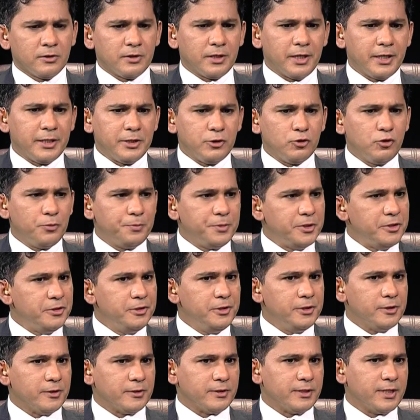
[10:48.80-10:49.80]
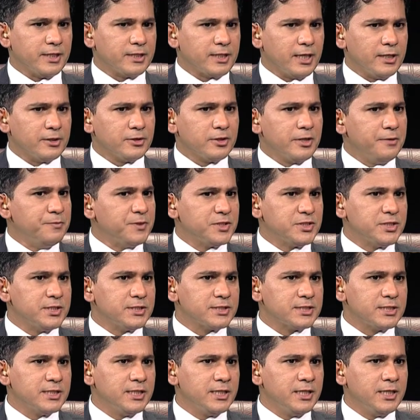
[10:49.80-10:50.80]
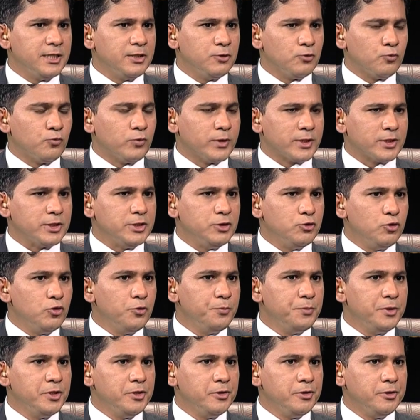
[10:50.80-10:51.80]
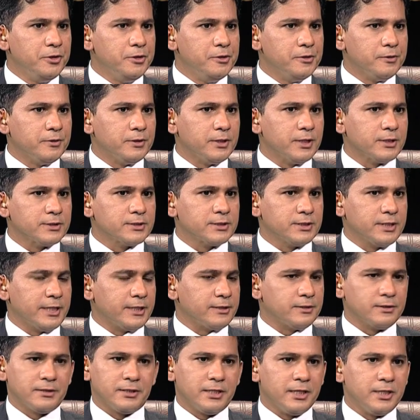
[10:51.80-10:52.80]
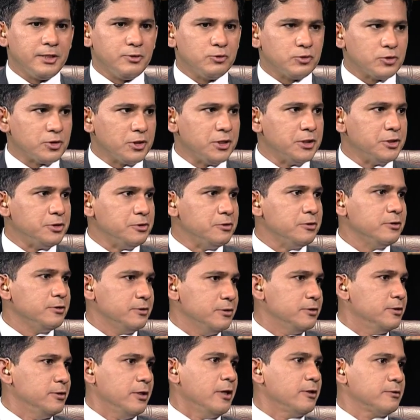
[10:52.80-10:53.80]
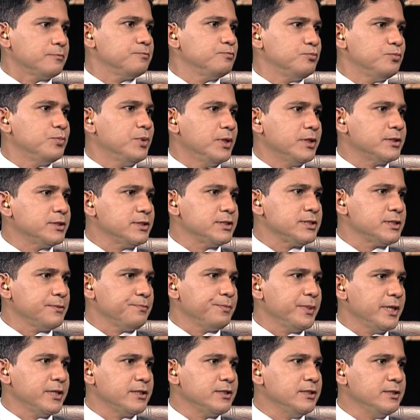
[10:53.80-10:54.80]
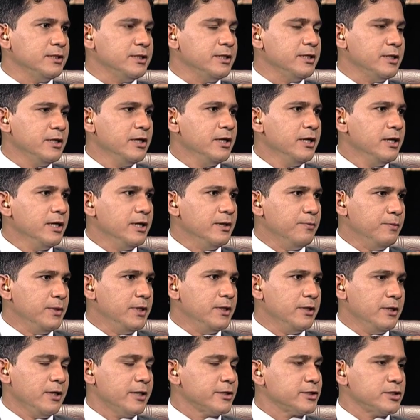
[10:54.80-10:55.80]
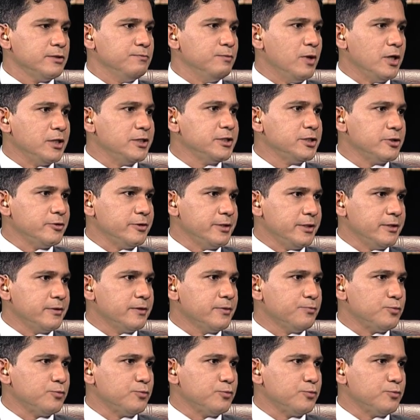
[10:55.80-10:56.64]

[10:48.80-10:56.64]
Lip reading: the European Union that under emergency, what European Union does, that they usually do not participate in the election monitoring